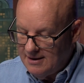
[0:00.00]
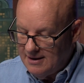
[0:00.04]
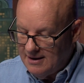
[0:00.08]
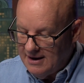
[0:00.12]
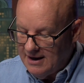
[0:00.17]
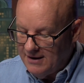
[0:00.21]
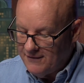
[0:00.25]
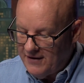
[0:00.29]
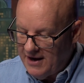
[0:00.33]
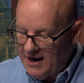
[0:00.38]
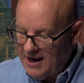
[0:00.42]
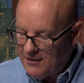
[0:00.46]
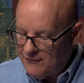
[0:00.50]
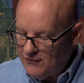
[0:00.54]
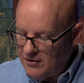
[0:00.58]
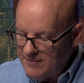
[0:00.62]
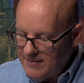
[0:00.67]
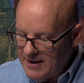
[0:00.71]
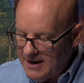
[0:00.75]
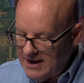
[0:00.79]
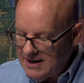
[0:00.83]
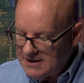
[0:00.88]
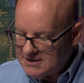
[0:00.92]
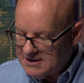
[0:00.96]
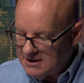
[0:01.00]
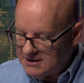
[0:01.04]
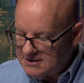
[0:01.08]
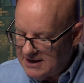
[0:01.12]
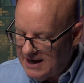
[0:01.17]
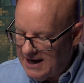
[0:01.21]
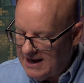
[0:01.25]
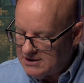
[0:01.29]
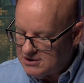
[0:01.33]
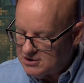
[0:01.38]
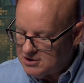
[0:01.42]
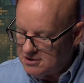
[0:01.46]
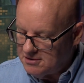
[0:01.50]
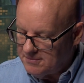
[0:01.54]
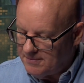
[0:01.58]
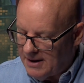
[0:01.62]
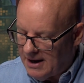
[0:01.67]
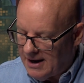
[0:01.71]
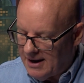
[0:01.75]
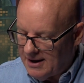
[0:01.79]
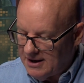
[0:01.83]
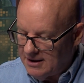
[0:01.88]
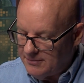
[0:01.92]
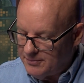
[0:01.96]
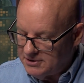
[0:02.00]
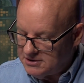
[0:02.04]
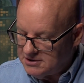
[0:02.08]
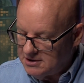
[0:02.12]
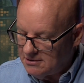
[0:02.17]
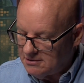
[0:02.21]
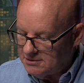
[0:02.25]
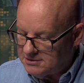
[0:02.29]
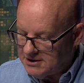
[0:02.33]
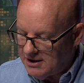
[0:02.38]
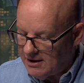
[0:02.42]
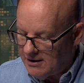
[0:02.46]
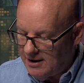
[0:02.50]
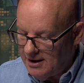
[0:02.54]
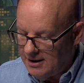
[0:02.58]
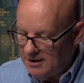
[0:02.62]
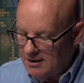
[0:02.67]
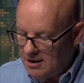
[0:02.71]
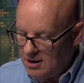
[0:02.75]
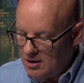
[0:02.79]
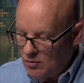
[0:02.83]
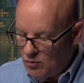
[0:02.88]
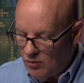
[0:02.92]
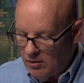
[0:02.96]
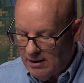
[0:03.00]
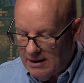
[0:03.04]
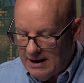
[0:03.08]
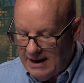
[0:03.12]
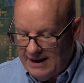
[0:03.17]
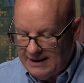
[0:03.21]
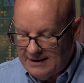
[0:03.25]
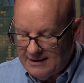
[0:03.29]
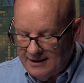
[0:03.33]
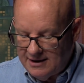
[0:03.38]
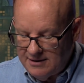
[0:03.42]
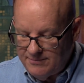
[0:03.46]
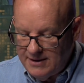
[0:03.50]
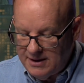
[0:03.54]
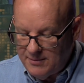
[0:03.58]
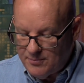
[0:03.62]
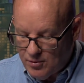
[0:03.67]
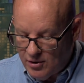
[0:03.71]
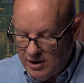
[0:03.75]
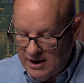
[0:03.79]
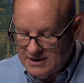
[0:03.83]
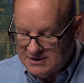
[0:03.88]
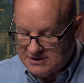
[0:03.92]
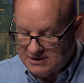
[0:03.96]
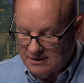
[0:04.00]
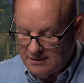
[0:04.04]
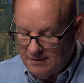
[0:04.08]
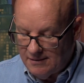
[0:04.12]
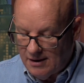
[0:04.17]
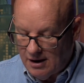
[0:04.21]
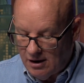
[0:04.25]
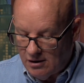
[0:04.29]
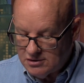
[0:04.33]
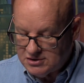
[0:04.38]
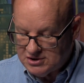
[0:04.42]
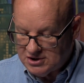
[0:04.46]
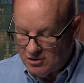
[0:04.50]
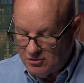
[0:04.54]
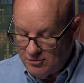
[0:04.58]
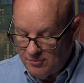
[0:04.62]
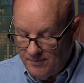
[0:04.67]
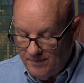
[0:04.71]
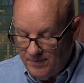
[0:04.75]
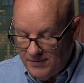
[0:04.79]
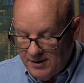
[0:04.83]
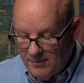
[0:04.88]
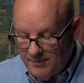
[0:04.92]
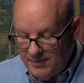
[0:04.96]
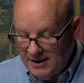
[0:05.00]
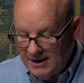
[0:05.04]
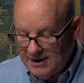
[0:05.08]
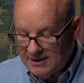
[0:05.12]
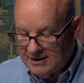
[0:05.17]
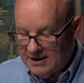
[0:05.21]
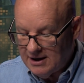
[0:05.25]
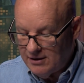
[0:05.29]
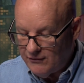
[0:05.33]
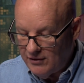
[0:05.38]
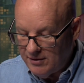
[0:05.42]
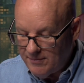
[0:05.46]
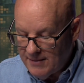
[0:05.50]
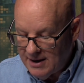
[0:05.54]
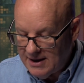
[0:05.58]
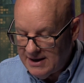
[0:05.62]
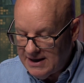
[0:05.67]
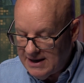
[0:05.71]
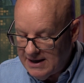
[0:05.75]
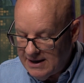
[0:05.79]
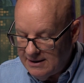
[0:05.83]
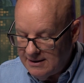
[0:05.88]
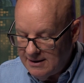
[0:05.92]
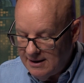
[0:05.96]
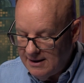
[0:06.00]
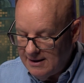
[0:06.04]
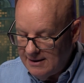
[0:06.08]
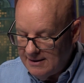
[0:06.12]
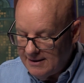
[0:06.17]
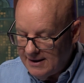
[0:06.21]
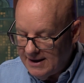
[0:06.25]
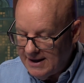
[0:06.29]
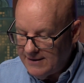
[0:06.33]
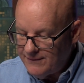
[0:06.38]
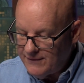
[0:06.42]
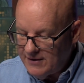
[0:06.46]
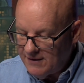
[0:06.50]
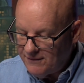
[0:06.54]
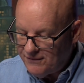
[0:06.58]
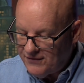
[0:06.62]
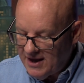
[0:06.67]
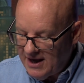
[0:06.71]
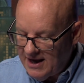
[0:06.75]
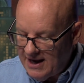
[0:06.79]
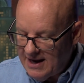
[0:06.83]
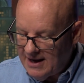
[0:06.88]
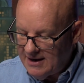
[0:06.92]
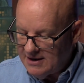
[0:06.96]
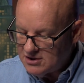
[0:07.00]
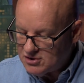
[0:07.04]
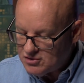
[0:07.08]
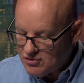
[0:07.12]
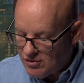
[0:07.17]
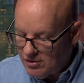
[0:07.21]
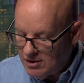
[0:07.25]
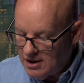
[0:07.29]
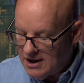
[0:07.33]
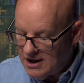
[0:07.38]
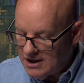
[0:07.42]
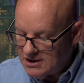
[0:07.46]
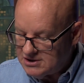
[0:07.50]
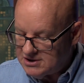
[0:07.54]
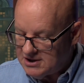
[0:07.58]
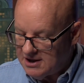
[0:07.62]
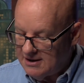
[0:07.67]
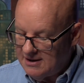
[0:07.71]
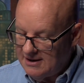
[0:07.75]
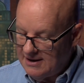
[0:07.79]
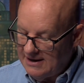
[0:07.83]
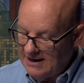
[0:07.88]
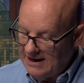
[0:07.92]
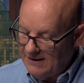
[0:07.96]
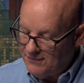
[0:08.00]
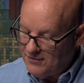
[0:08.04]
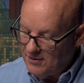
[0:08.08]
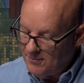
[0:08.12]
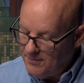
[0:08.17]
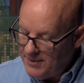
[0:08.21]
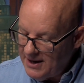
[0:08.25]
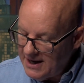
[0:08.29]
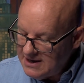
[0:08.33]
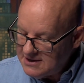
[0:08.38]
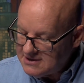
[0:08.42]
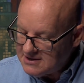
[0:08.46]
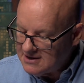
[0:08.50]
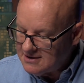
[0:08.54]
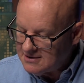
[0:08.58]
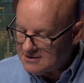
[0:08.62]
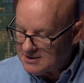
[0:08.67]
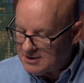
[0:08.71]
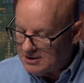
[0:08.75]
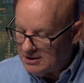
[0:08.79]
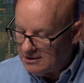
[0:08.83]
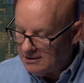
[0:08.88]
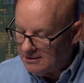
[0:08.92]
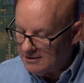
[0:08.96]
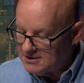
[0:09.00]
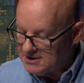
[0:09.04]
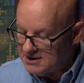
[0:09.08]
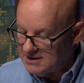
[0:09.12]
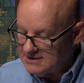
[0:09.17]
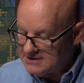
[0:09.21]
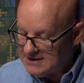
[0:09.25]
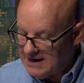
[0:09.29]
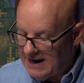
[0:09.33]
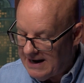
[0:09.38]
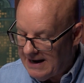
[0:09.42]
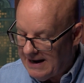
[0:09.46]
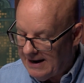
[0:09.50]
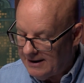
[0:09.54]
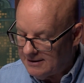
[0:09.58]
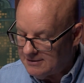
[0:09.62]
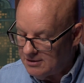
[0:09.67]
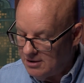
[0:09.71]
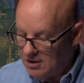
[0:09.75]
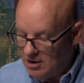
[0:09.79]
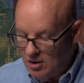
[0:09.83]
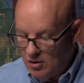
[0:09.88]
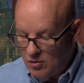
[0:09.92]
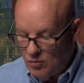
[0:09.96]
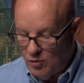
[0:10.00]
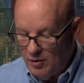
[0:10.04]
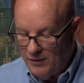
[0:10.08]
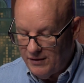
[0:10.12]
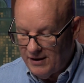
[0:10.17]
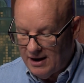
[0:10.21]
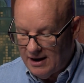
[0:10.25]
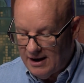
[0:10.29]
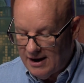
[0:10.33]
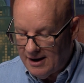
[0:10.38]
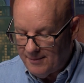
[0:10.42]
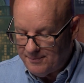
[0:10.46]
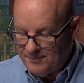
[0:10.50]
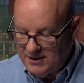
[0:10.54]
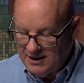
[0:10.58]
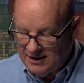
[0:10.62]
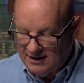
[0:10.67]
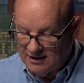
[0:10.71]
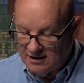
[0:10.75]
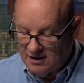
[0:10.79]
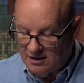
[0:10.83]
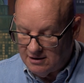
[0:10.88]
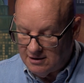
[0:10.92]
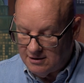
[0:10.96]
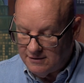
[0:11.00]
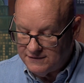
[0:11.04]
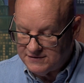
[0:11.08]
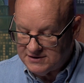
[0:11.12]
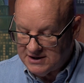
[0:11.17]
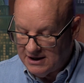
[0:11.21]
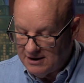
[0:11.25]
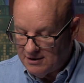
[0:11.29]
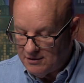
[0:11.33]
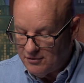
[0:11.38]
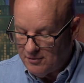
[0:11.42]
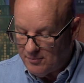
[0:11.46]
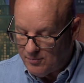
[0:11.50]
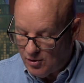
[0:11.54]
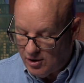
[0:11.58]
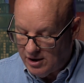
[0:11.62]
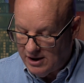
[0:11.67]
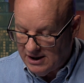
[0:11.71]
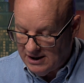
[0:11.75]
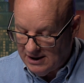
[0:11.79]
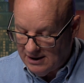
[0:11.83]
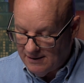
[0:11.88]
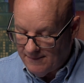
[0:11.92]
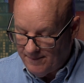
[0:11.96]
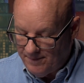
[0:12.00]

If head remains attached to the body, pituitary will likely be present. Also, pit can remain even if the head is crushed if the base of the skull is intact where the optic nerves enter the brain.